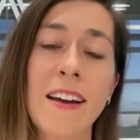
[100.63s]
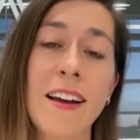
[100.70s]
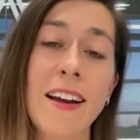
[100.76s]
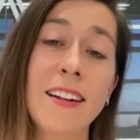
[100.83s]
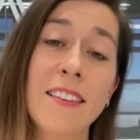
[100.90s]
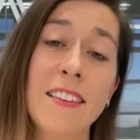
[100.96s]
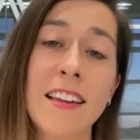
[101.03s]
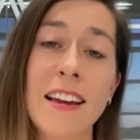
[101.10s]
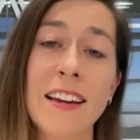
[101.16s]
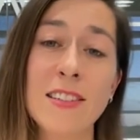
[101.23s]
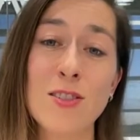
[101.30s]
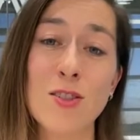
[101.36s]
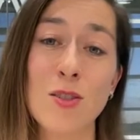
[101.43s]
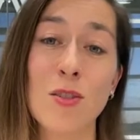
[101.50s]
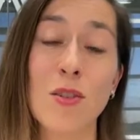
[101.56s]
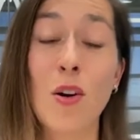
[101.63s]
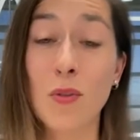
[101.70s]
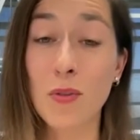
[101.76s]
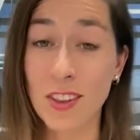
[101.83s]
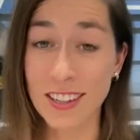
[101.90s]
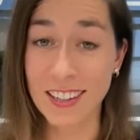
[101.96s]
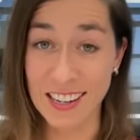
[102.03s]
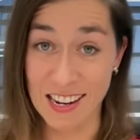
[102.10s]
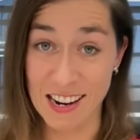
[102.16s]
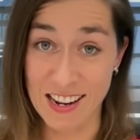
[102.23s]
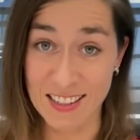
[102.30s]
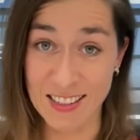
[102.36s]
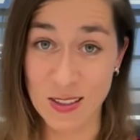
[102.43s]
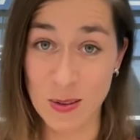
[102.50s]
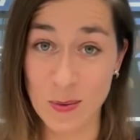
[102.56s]
at the end of the
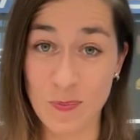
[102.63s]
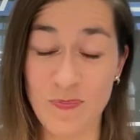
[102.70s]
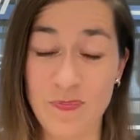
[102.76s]
class.